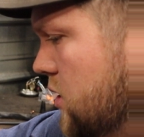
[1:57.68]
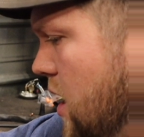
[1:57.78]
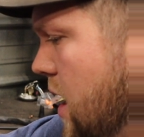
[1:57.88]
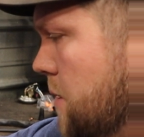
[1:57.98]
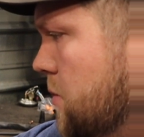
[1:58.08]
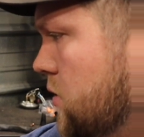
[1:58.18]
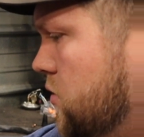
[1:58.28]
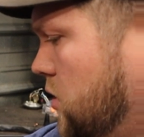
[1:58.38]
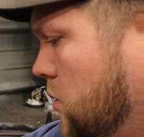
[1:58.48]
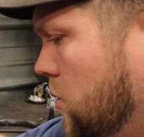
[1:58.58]
time
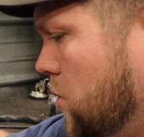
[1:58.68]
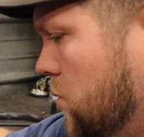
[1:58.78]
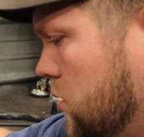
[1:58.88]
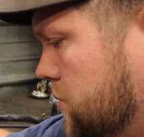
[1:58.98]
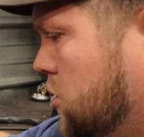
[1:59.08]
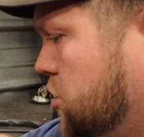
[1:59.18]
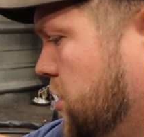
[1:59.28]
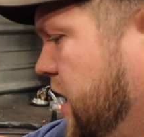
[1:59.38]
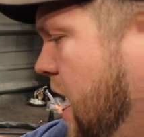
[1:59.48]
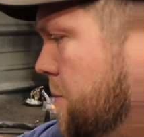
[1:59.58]
to put your
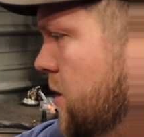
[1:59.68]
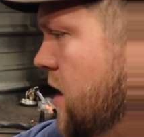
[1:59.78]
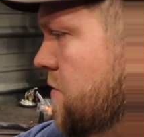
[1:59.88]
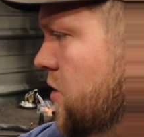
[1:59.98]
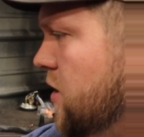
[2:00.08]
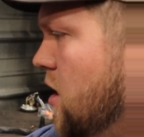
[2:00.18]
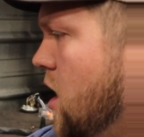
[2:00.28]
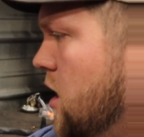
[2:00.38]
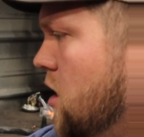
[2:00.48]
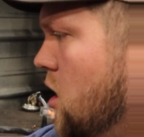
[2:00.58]
cap and everything
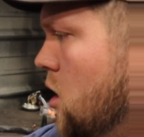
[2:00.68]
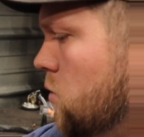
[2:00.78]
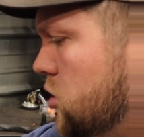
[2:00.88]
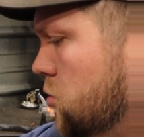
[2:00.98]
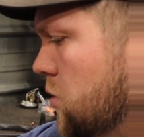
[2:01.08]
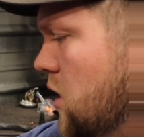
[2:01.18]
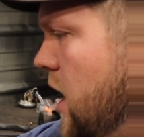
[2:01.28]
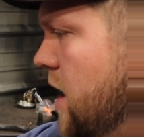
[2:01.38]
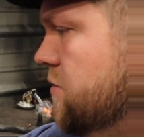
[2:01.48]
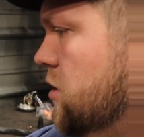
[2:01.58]
on which you will
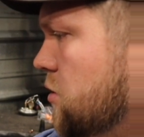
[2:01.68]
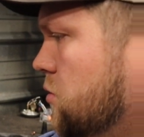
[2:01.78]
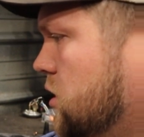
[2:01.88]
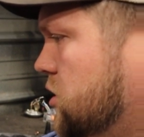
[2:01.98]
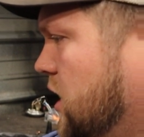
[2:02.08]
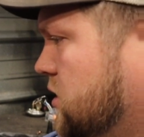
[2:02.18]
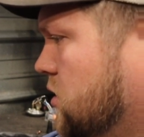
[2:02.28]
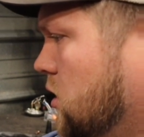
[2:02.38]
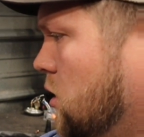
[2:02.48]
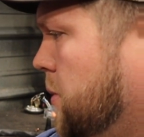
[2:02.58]
have to adjust a little